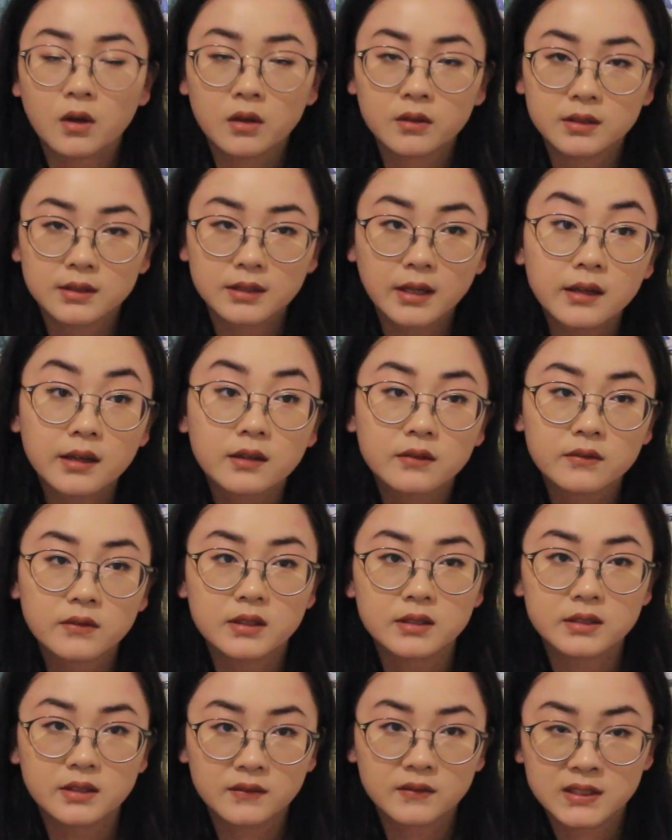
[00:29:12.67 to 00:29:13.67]
on the night of
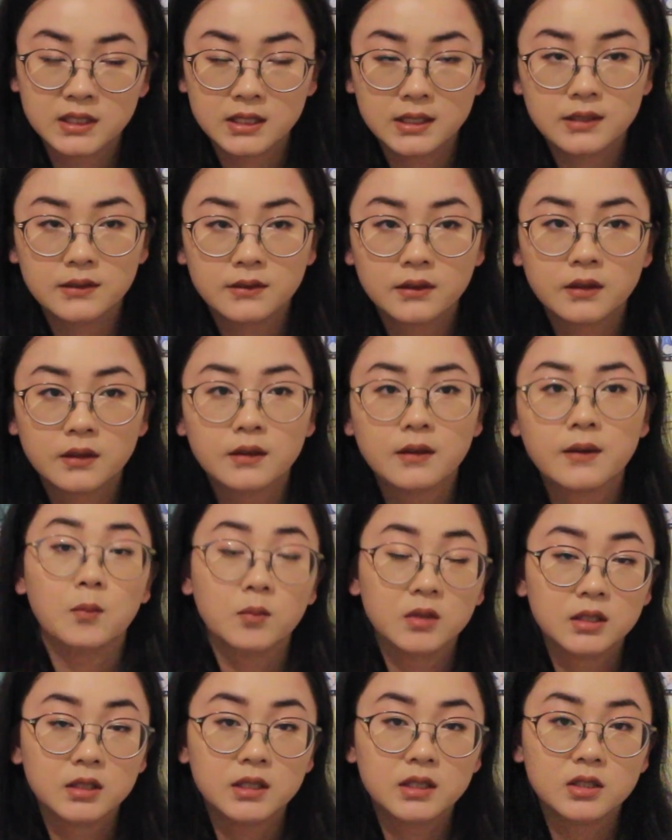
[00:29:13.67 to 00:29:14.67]
the 17th,
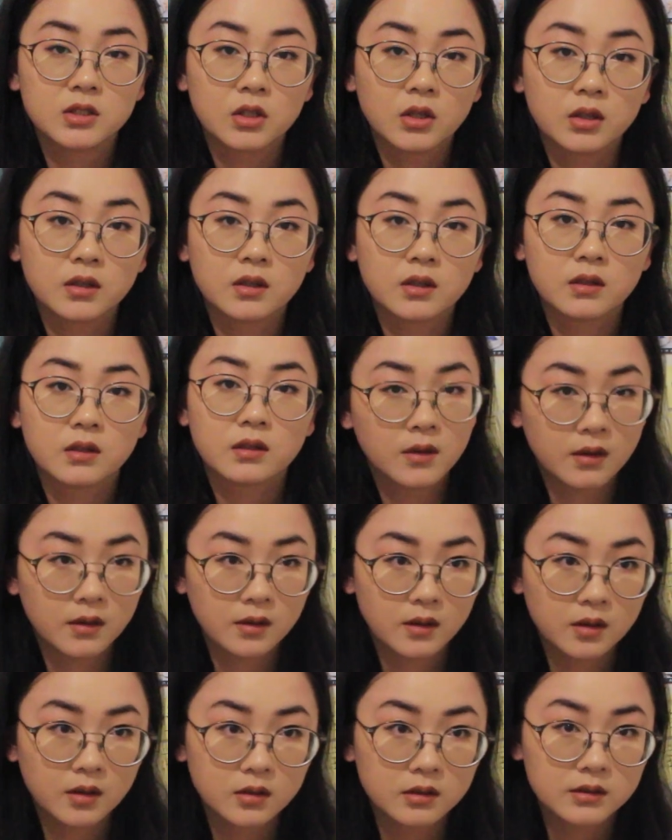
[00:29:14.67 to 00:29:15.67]
Emily took
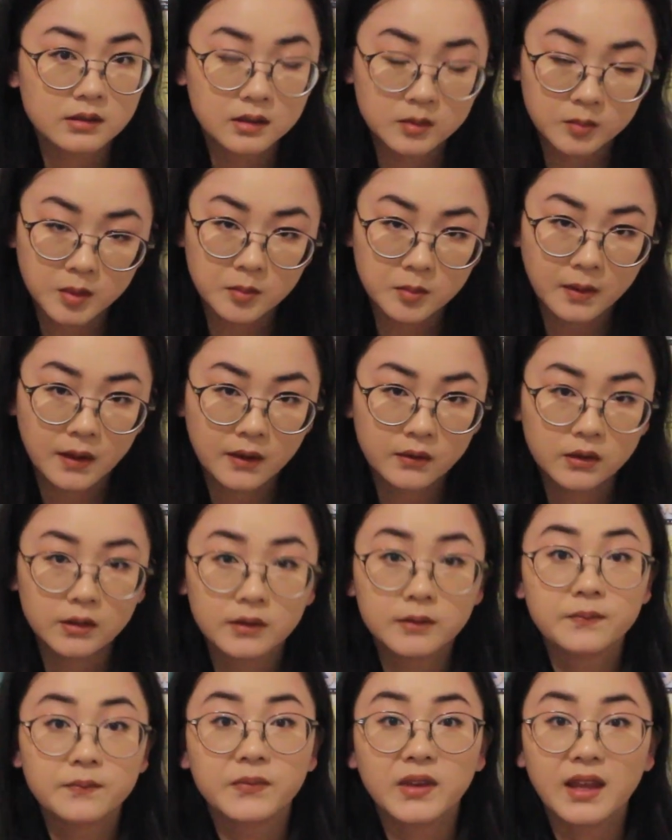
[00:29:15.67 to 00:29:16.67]
the sleeping
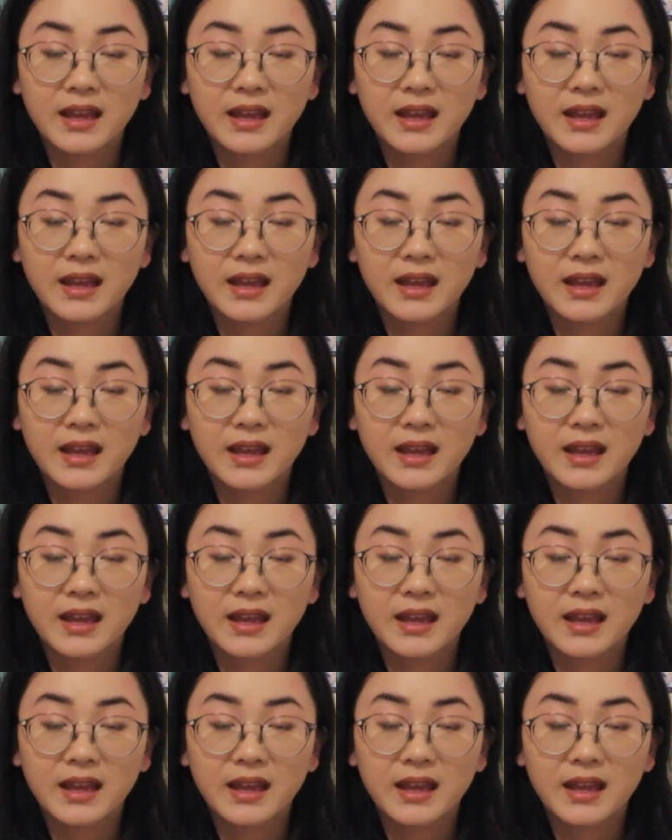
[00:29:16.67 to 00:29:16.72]
powder